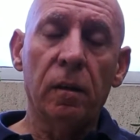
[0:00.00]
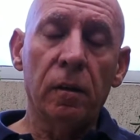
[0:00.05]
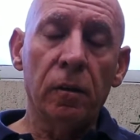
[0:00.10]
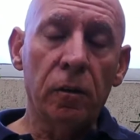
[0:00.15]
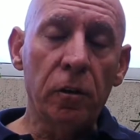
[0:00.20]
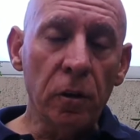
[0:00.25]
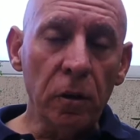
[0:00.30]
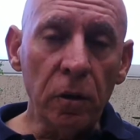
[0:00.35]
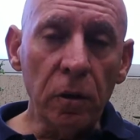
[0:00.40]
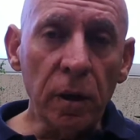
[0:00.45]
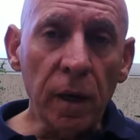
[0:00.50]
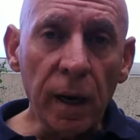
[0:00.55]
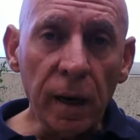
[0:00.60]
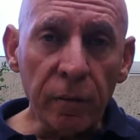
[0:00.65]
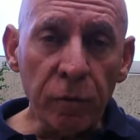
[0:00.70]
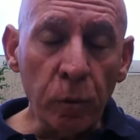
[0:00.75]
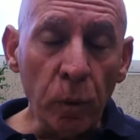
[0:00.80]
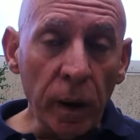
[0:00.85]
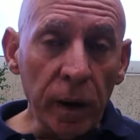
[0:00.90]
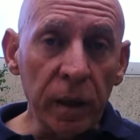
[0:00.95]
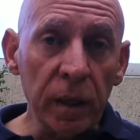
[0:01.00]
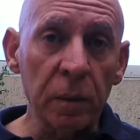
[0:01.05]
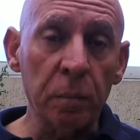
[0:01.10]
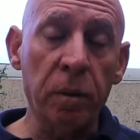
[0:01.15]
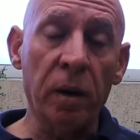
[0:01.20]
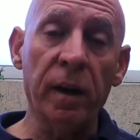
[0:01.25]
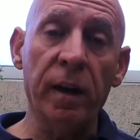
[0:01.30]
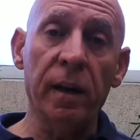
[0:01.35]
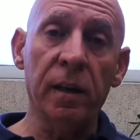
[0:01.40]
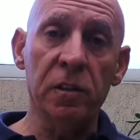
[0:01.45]
Do you have wedding
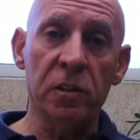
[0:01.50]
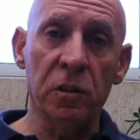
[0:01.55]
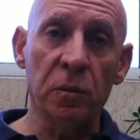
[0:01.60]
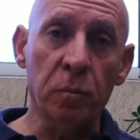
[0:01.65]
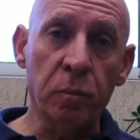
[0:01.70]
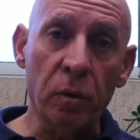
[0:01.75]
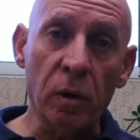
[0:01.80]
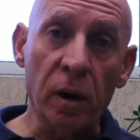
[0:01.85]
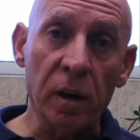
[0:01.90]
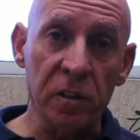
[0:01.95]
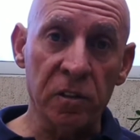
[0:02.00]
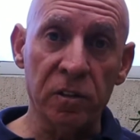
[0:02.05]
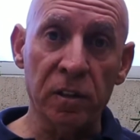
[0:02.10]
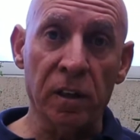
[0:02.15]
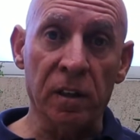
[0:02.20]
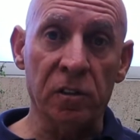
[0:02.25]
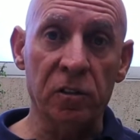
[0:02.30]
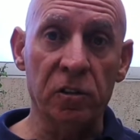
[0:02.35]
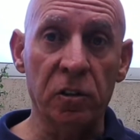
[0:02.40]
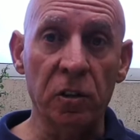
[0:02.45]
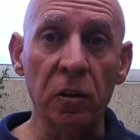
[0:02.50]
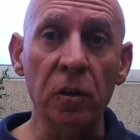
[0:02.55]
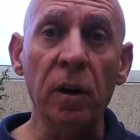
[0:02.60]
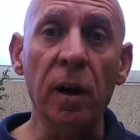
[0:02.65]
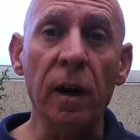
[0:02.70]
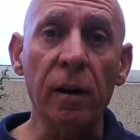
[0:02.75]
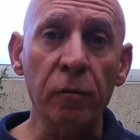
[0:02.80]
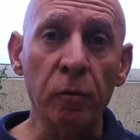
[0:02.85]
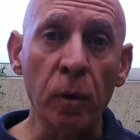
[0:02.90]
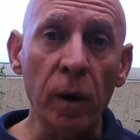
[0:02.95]
plans in process? Do you
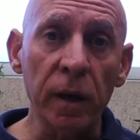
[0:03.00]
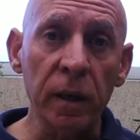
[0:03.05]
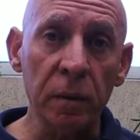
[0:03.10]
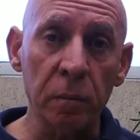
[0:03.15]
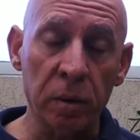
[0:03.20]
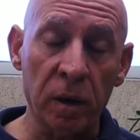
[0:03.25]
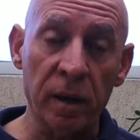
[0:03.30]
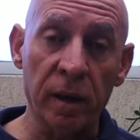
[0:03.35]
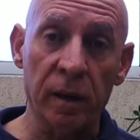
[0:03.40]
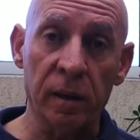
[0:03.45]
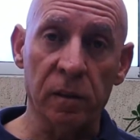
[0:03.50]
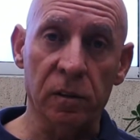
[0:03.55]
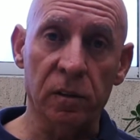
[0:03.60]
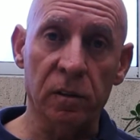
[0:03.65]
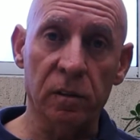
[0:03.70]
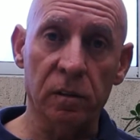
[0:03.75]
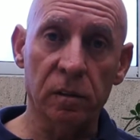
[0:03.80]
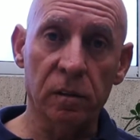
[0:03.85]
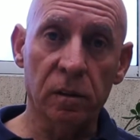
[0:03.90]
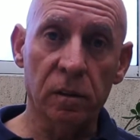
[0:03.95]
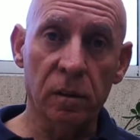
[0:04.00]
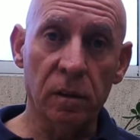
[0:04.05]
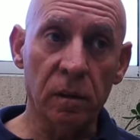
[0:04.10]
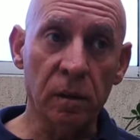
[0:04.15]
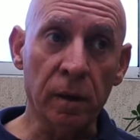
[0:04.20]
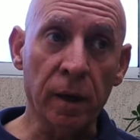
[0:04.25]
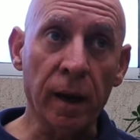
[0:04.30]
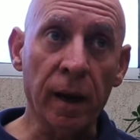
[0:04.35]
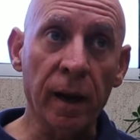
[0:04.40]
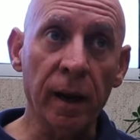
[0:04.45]
have wedding plans?
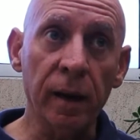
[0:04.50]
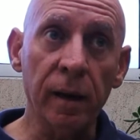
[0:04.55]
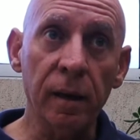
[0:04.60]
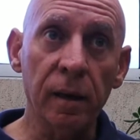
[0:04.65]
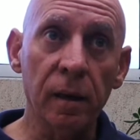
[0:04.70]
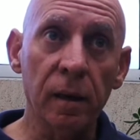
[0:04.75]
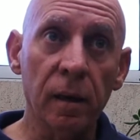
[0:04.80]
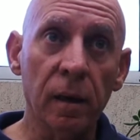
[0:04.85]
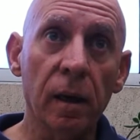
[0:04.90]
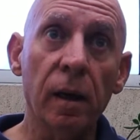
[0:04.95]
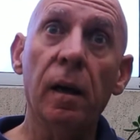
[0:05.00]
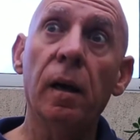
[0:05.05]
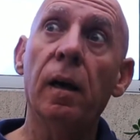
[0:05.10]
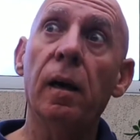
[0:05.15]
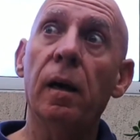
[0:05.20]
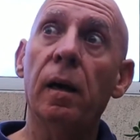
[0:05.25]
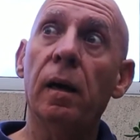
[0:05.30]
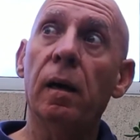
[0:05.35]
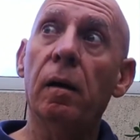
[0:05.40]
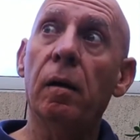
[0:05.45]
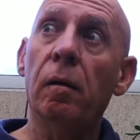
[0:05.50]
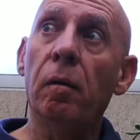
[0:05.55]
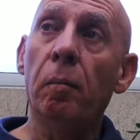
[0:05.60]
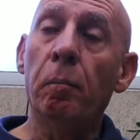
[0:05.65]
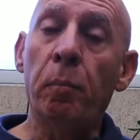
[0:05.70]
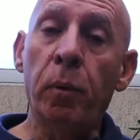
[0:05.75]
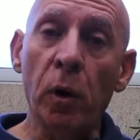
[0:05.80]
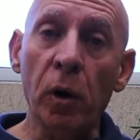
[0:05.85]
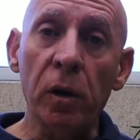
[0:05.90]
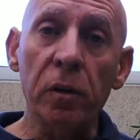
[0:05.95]
Okay.
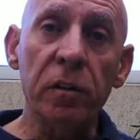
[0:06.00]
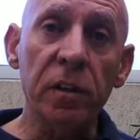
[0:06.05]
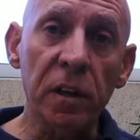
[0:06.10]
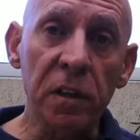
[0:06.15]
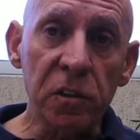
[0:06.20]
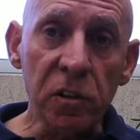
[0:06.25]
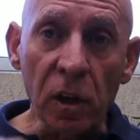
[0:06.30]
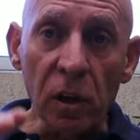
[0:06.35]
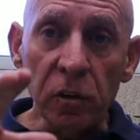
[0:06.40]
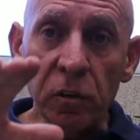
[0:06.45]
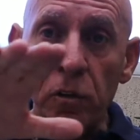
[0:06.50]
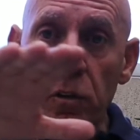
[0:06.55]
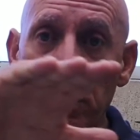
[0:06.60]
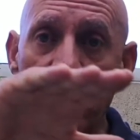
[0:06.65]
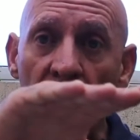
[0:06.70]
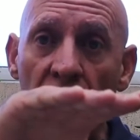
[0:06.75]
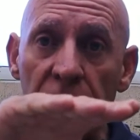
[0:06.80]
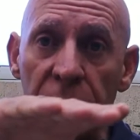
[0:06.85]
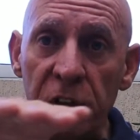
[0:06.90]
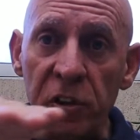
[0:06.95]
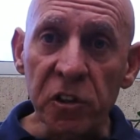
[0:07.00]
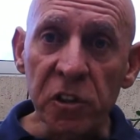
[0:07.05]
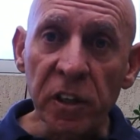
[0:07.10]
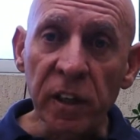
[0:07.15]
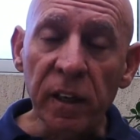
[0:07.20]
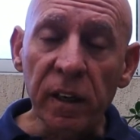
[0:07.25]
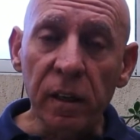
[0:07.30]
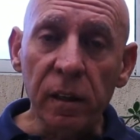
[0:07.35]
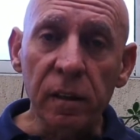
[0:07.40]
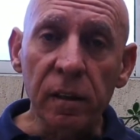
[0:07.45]
Put this on your cover
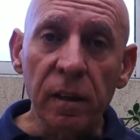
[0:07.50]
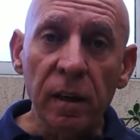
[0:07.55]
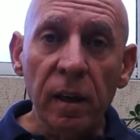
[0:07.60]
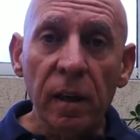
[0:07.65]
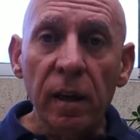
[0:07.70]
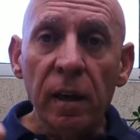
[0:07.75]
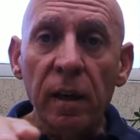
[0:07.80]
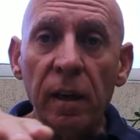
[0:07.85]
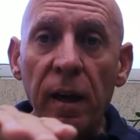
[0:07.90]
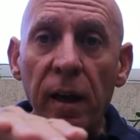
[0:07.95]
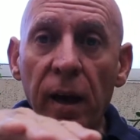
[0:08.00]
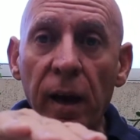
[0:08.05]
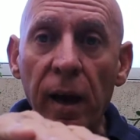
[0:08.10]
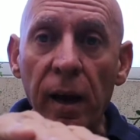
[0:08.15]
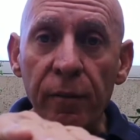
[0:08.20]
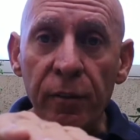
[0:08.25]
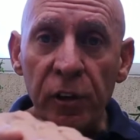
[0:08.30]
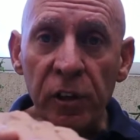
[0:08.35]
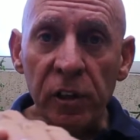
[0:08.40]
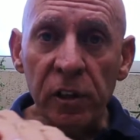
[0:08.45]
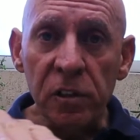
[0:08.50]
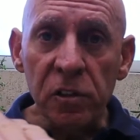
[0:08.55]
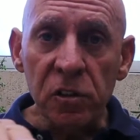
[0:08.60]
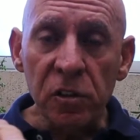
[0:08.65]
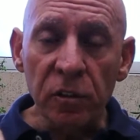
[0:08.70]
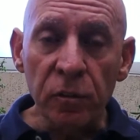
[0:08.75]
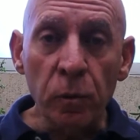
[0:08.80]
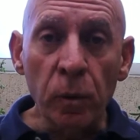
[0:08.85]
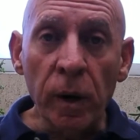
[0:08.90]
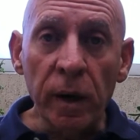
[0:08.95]
sheet. Evidence
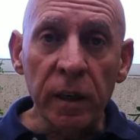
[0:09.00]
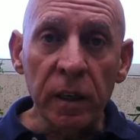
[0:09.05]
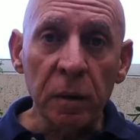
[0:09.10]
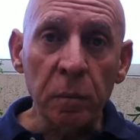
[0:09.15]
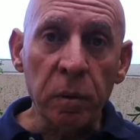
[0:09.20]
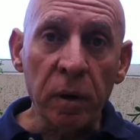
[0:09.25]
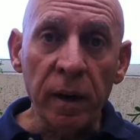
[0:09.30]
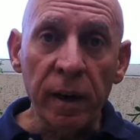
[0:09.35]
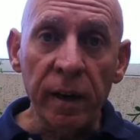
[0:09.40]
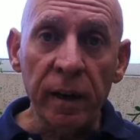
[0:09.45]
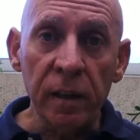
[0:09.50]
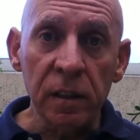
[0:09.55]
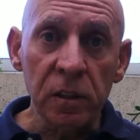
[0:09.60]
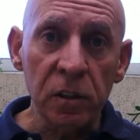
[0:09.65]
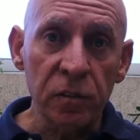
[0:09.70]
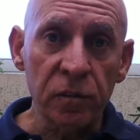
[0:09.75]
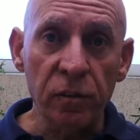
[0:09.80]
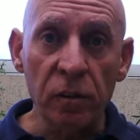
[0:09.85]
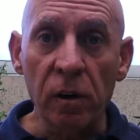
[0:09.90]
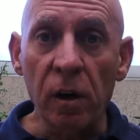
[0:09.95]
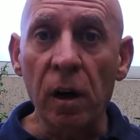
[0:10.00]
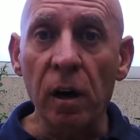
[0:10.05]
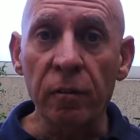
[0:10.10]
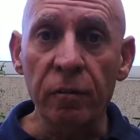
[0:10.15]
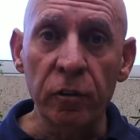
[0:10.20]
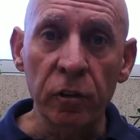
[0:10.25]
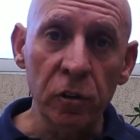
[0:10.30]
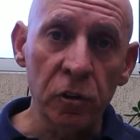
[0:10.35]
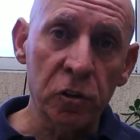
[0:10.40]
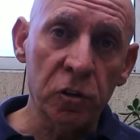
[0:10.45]
of wedding plans for our
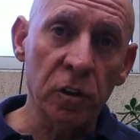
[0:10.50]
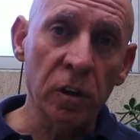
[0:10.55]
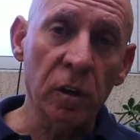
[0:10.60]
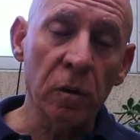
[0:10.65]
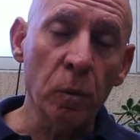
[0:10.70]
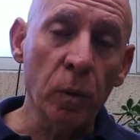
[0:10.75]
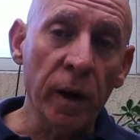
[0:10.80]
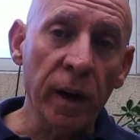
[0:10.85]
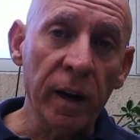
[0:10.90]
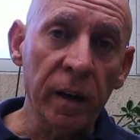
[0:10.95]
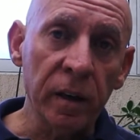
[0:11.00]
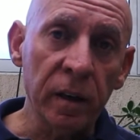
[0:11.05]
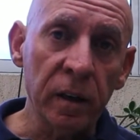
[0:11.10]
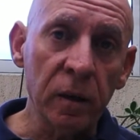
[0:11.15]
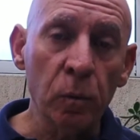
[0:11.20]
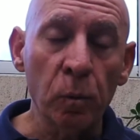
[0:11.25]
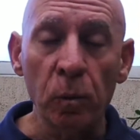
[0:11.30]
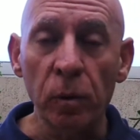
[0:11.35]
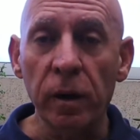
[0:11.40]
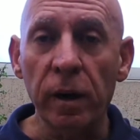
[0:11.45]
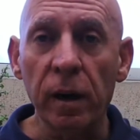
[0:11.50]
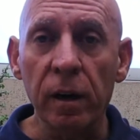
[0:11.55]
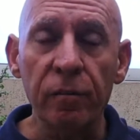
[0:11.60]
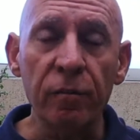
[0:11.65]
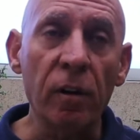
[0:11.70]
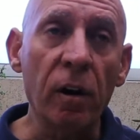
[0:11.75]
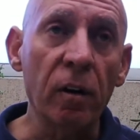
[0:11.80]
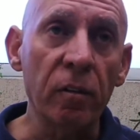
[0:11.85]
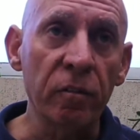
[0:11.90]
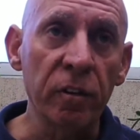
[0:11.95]
future wedding if
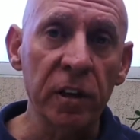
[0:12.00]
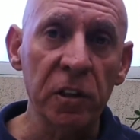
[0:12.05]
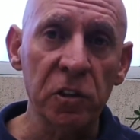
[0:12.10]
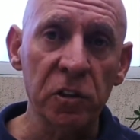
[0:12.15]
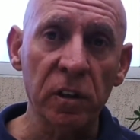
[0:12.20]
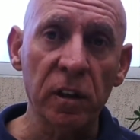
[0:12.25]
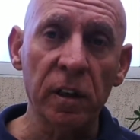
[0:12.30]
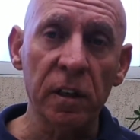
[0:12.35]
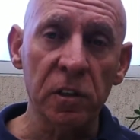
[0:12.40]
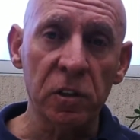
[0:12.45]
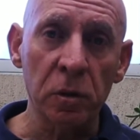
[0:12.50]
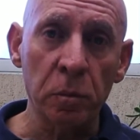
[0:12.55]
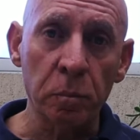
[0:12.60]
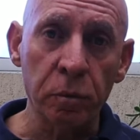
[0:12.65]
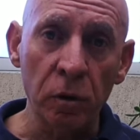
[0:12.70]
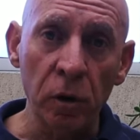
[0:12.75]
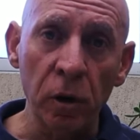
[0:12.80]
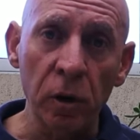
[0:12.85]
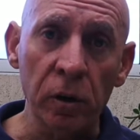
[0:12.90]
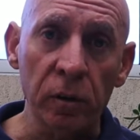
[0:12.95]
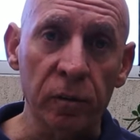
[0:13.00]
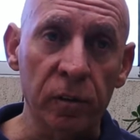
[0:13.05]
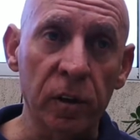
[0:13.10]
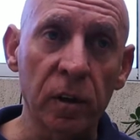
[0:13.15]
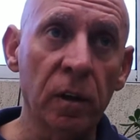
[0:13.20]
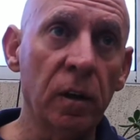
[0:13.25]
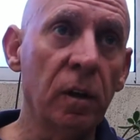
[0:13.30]
our visa is approved.